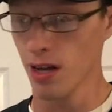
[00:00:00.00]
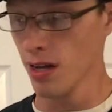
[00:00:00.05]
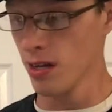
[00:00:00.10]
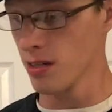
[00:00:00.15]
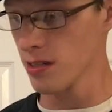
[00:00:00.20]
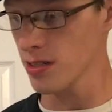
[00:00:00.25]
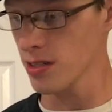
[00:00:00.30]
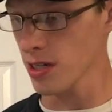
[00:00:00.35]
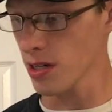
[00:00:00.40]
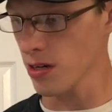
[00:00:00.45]

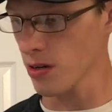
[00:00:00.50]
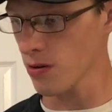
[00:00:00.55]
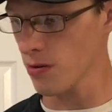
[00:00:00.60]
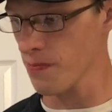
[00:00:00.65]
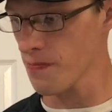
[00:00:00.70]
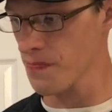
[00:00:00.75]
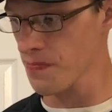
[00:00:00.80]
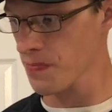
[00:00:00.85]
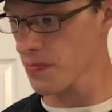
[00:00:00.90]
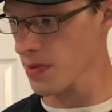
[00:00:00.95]
So
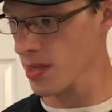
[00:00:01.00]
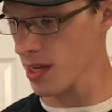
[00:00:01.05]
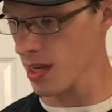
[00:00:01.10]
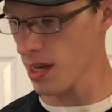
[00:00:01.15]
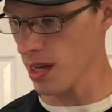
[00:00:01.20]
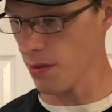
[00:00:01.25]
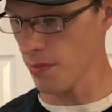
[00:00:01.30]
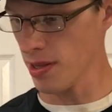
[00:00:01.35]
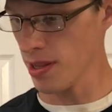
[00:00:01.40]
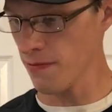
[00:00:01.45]

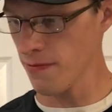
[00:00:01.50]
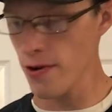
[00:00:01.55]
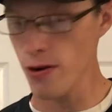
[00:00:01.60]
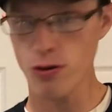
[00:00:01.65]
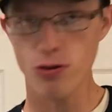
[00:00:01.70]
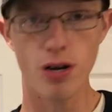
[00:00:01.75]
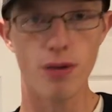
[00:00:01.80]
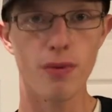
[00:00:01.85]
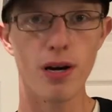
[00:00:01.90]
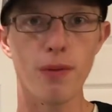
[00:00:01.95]
in the
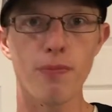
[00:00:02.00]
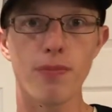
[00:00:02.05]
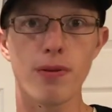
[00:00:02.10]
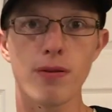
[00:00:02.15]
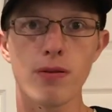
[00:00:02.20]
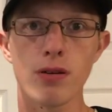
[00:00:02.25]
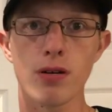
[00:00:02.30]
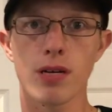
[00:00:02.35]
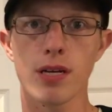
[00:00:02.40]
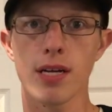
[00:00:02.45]
future, I might be
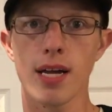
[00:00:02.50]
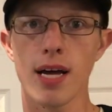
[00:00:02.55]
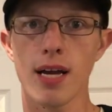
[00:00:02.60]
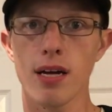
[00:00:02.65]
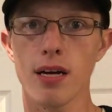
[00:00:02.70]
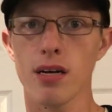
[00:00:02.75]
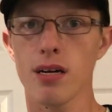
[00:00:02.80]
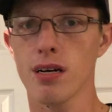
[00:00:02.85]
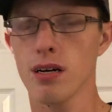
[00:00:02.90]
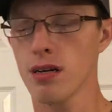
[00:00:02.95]
looking
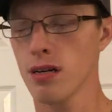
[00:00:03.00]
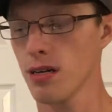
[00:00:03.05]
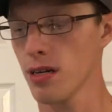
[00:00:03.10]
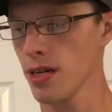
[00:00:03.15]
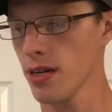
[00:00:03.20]
at